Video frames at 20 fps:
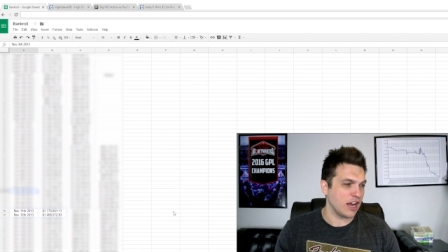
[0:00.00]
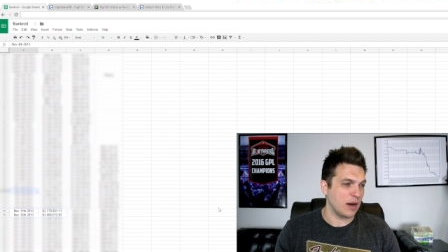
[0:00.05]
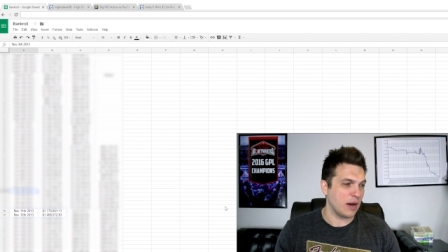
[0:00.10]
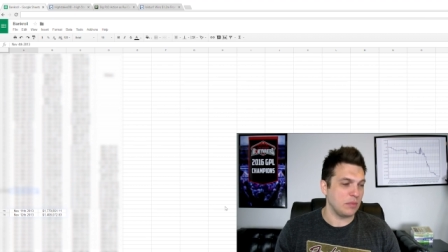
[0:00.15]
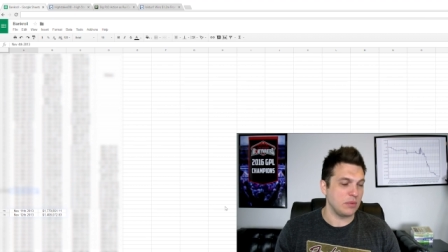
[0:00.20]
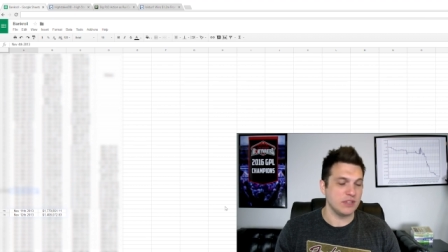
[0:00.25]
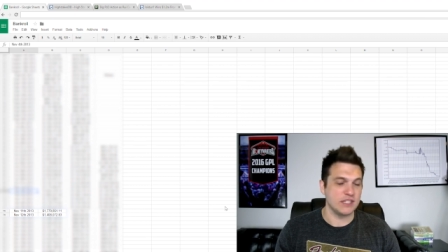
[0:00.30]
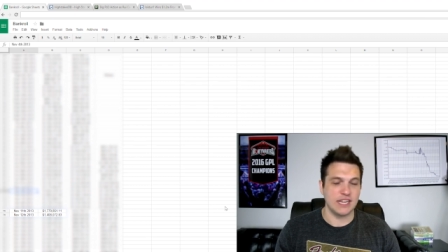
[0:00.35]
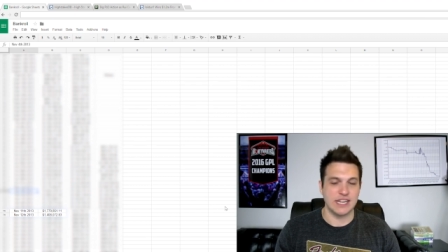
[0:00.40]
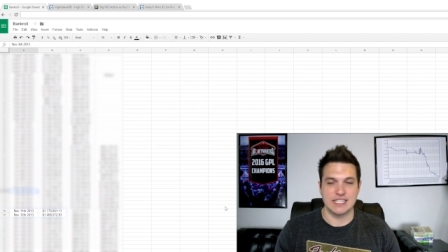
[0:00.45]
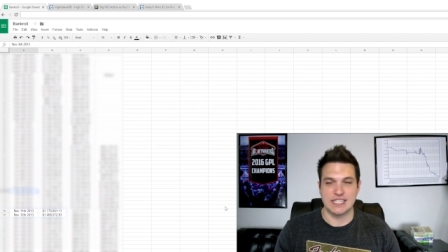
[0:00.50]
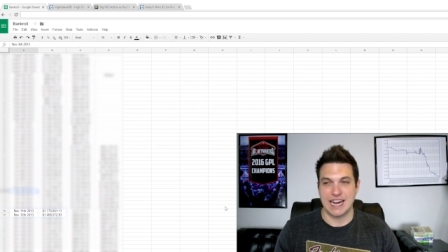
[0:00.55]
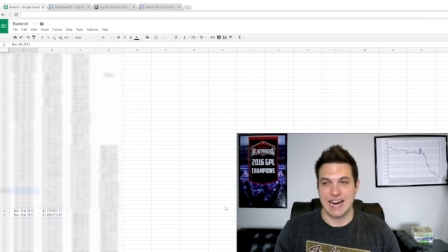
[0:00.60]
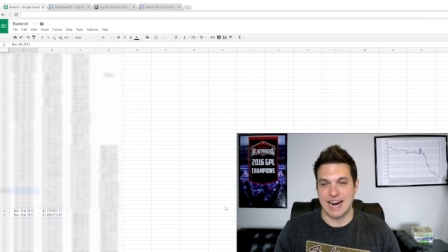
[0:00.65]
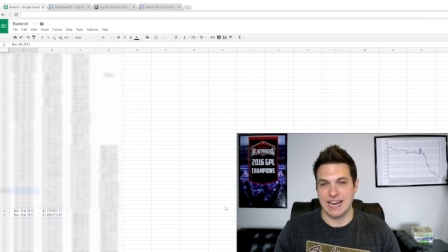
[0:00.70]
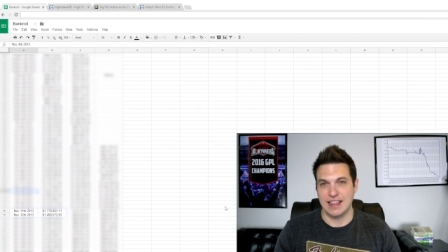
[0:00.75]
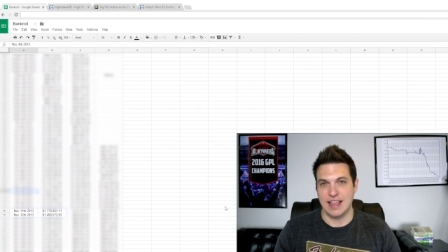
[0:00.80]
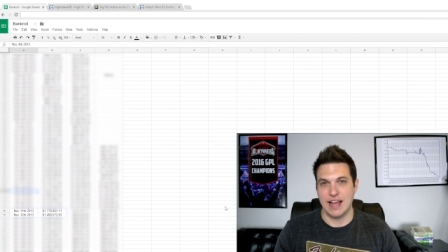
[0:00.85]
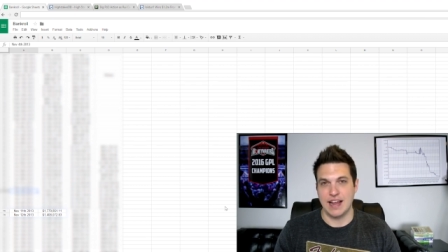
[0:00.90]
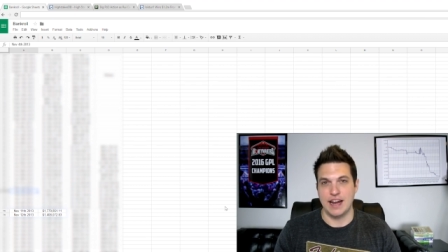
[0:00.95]
couple dates
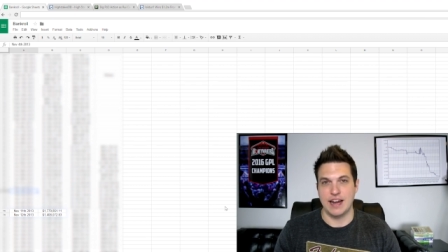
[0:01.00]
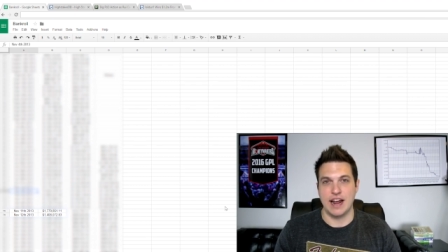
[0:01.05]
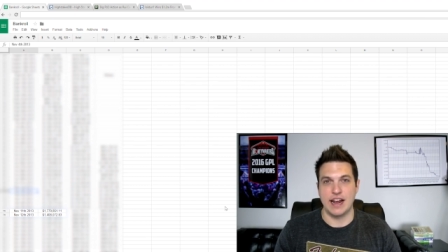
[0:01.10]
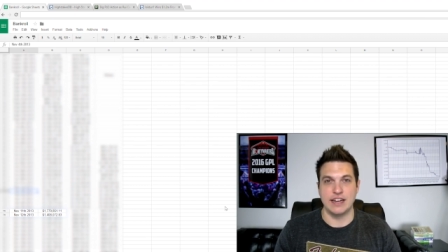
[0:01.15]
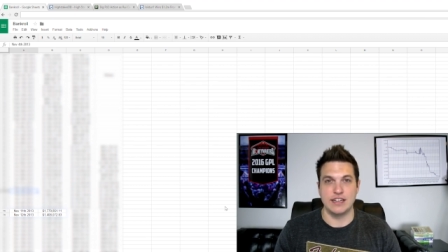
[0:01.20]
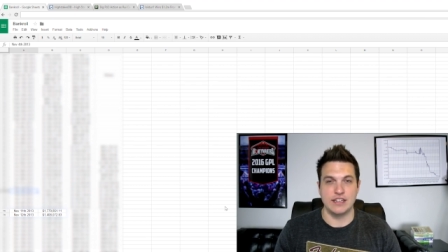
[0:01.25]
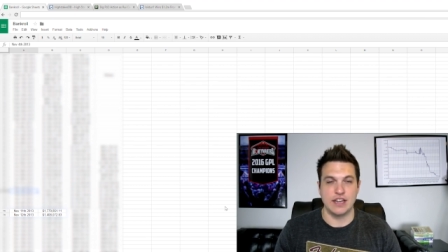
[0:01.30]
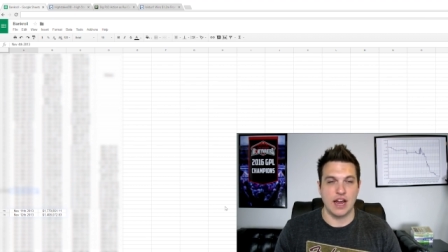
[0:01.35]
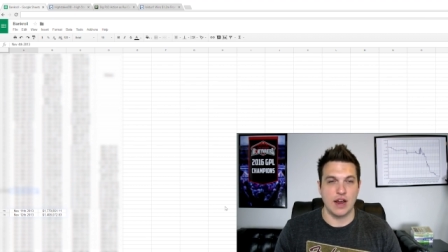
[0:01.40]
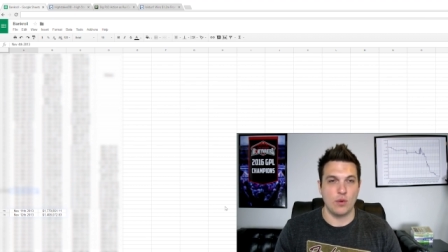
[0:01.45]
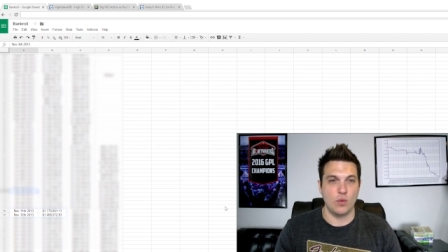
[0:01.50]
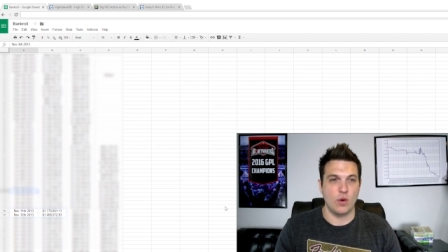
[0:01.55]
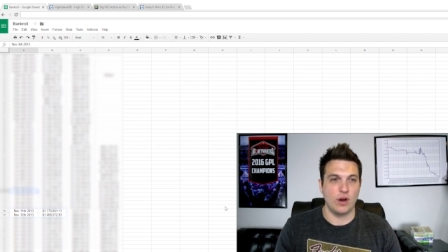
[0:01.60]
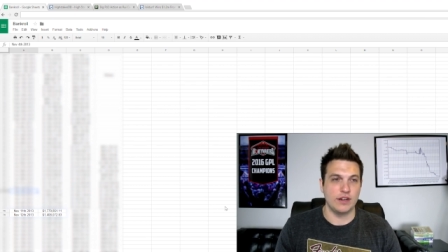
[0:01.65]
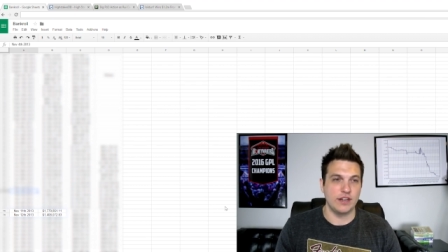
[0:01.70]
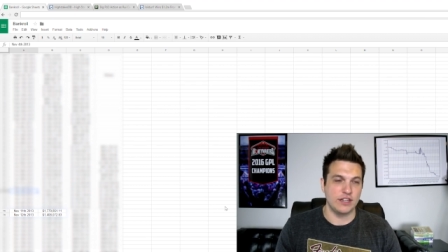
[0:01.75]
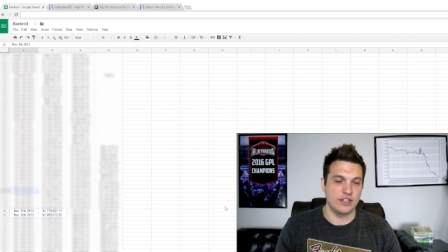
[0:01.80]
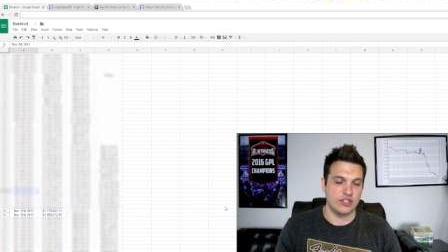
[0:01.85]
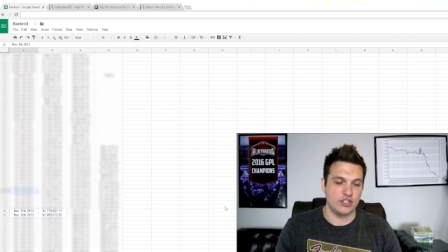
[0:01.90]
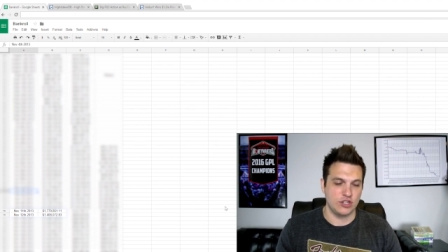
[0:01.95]
highlighted. I
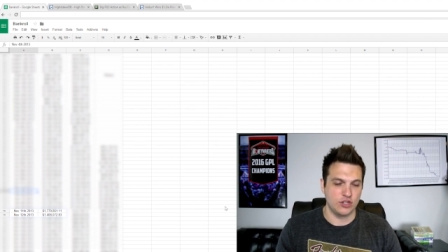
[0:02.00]
wanted